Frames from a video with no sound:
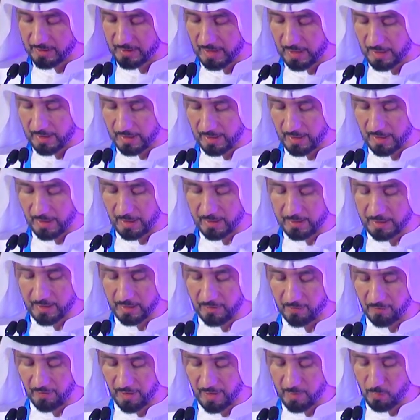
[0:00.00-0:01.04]
and regulatory
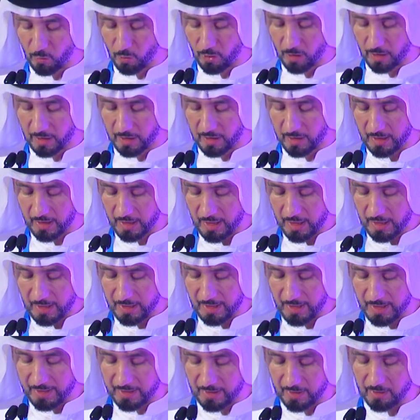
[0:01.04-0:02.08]
framework
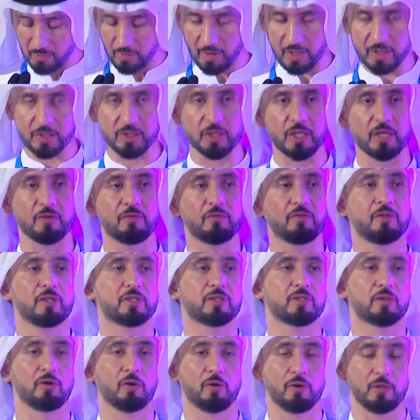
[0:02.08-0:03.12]
needed to achieve
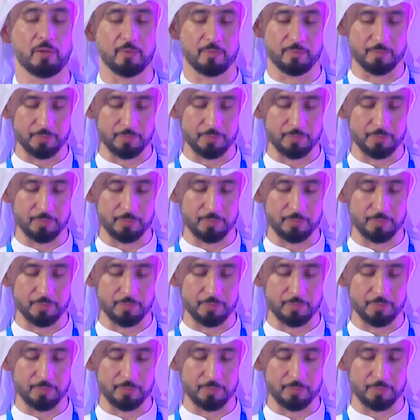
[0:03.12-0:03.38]
this goal.